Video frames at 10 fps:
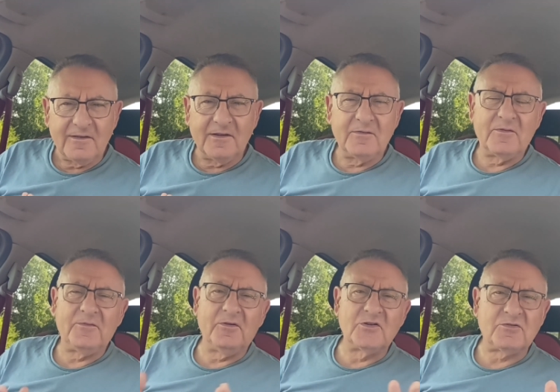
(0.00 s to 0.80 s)
Think of
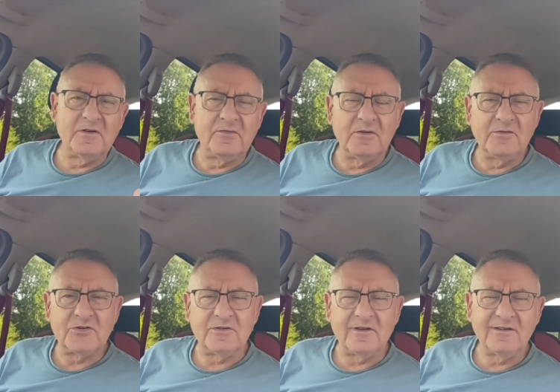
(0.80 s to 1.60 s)
the French
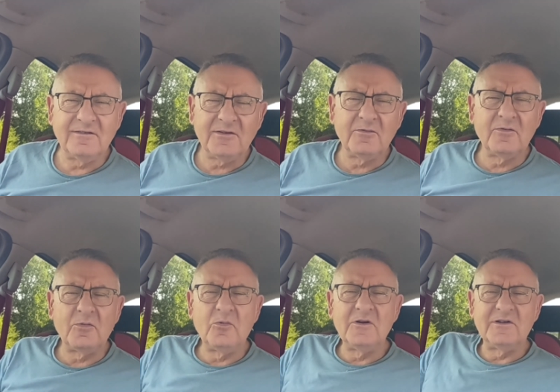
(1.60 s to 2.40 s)
Revolution. I don't know all
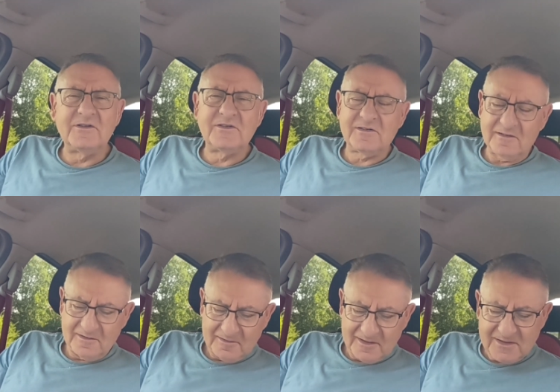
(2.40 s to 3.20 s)
the words.
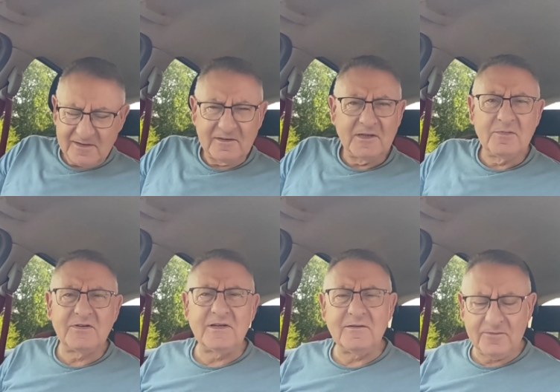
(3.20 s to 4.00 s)
Uh, is it
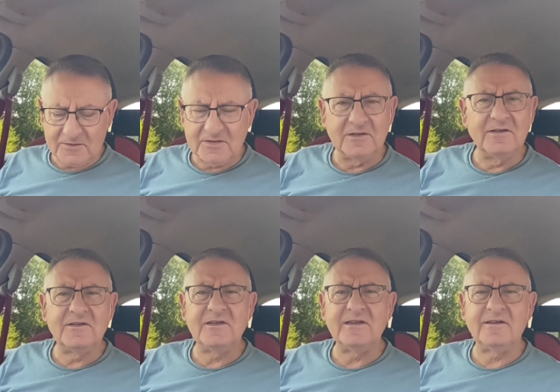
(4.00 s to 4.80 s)
liberty,
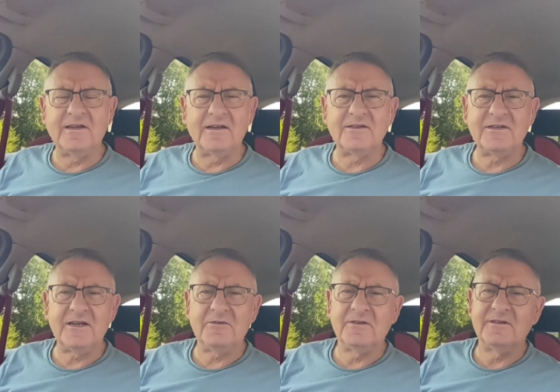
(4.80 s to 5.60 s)
fraternity,
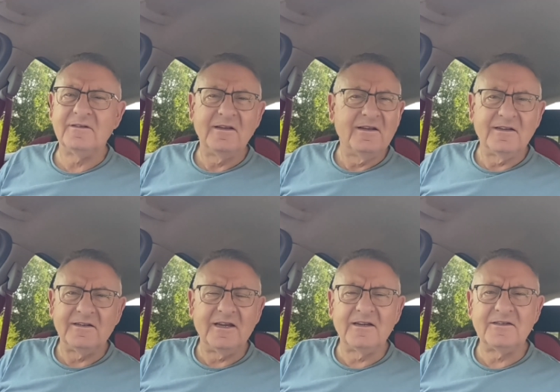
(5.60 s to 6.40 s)
egalitarian,
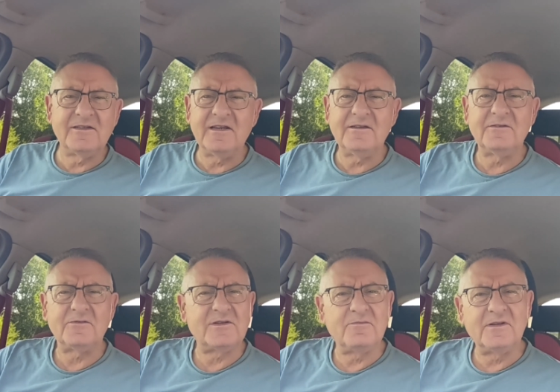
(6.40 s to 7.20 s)
egalitaire,
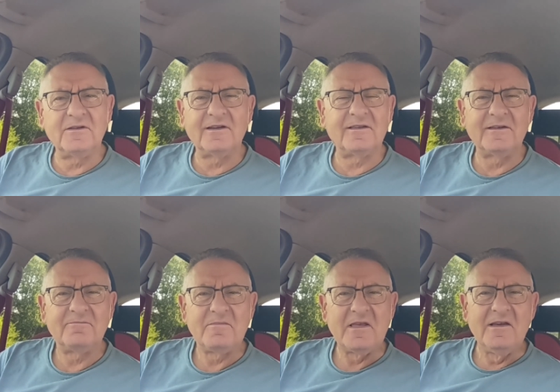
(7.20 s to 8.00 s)
or something like
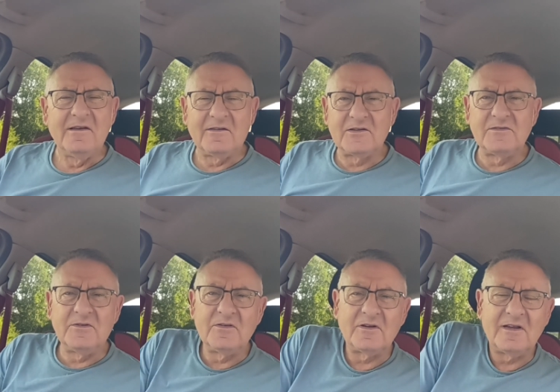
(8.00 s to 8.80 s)
that? Those
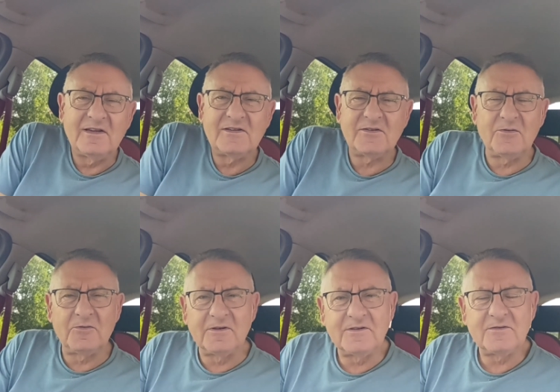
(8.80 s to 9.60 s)
of you that are
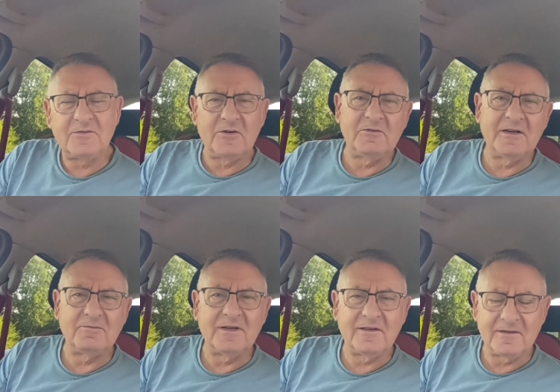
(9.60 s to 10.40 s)
historians will
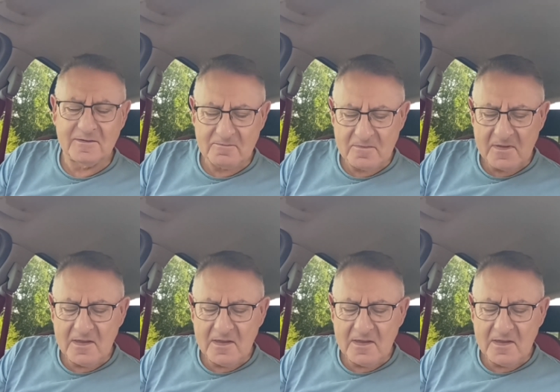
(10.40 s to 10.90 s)
correct me there.